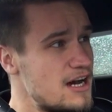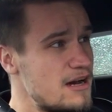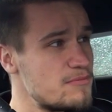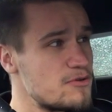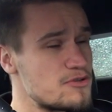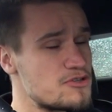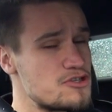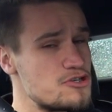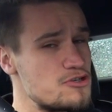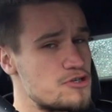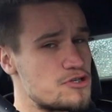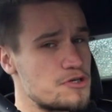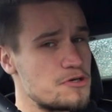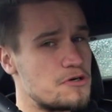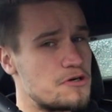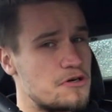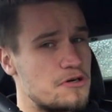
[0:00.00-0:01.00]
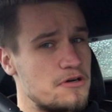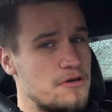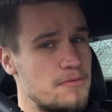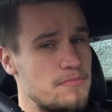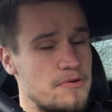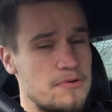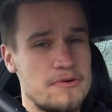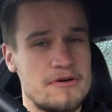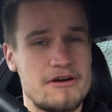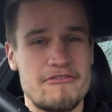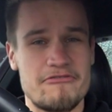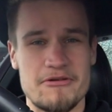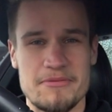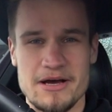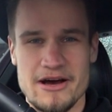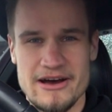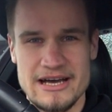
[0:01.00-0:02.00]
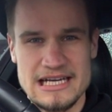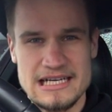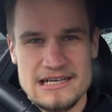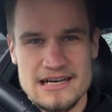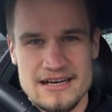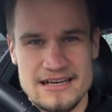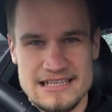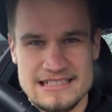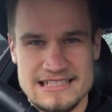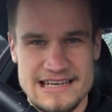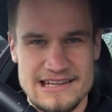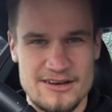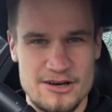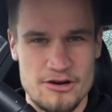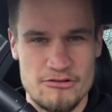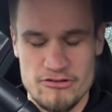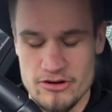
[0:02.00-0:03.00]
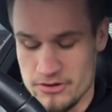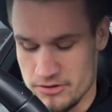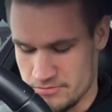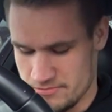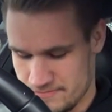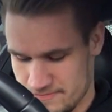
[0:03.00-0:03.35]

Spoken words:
I'm not too sure, but wherever I'm going, I'm going to take the long route.